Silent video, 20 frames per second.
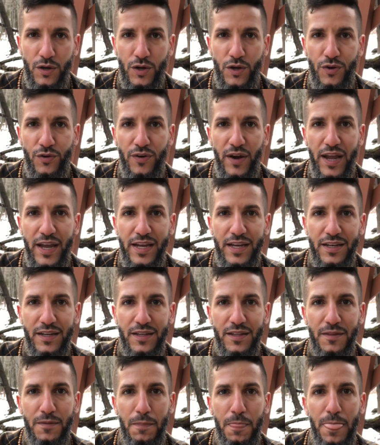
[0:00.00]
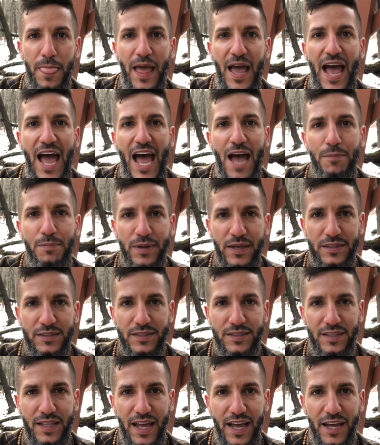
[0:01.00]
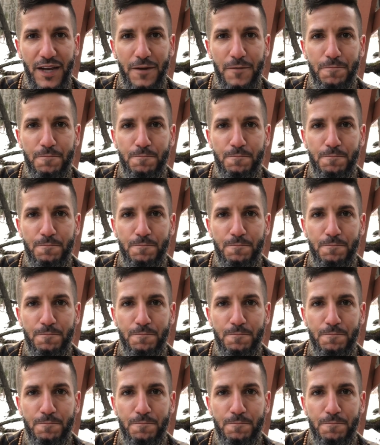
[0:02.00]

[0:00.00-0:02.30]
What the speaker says: create habits that